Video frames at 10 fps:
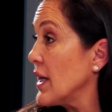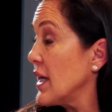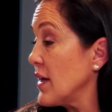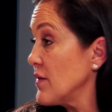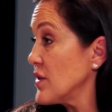
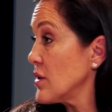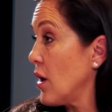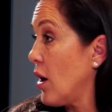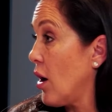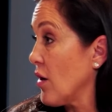gives
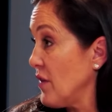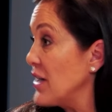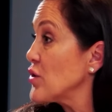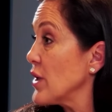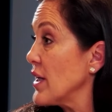our
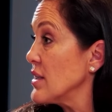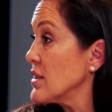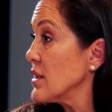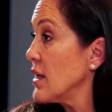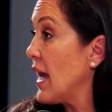
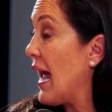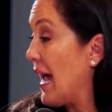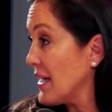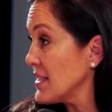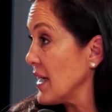veterans
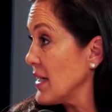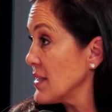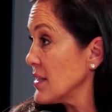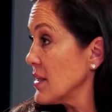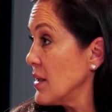
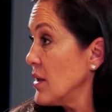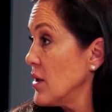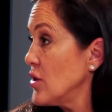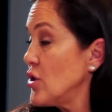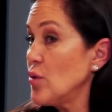access
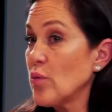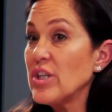to